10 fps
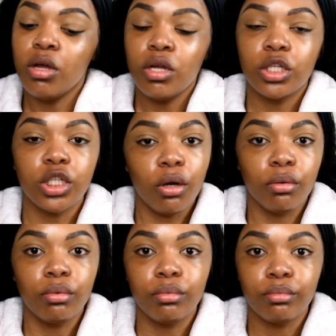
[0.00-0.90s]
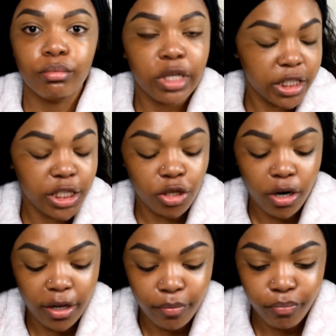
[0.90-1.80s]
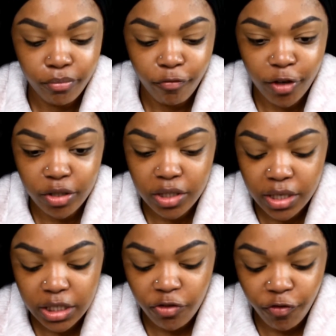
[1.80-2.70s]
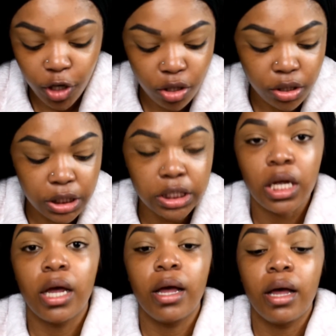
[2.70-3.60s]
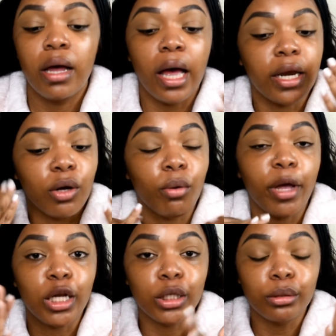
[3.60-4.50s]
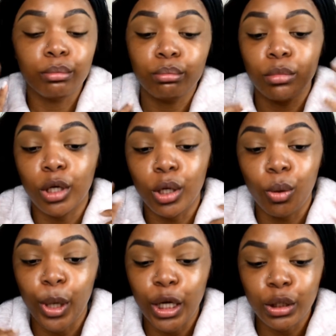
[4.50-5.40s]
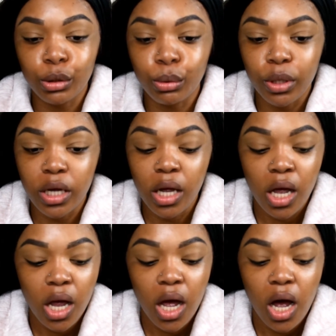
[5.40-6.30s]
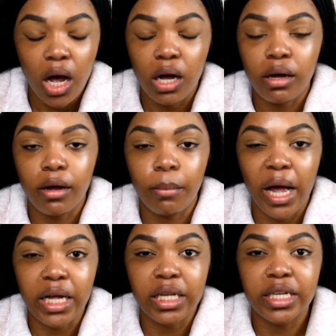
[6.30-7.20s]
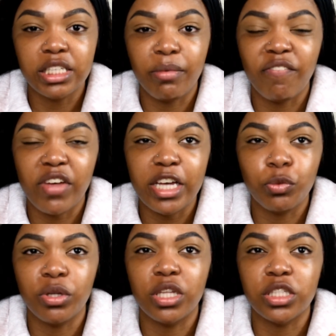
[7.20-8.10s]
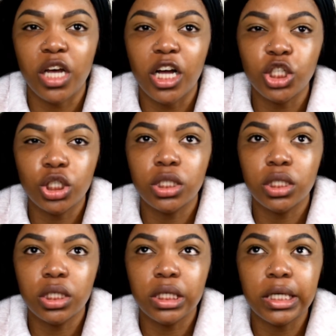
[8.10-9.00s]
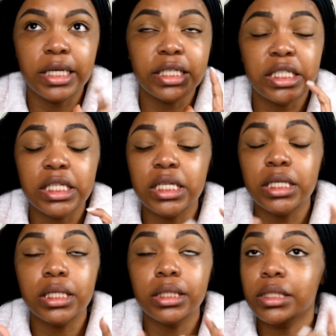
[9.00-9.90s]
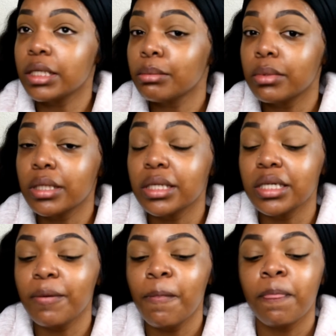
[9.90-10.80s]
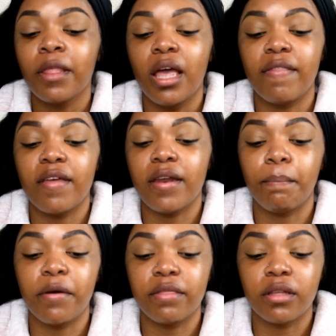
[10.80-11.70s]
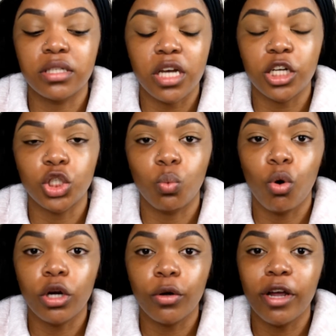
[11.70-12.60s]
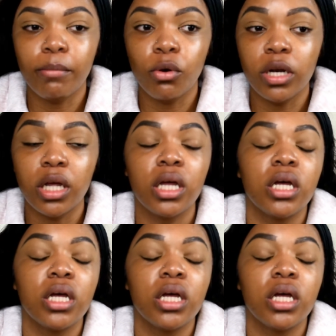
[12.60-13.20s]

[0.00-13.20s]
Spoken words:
So let's get started. First things first, I know I'm hella glowy and dewy. I cleansed my face with the Tarte cleansing something, and then I put the Tarte water cream on it.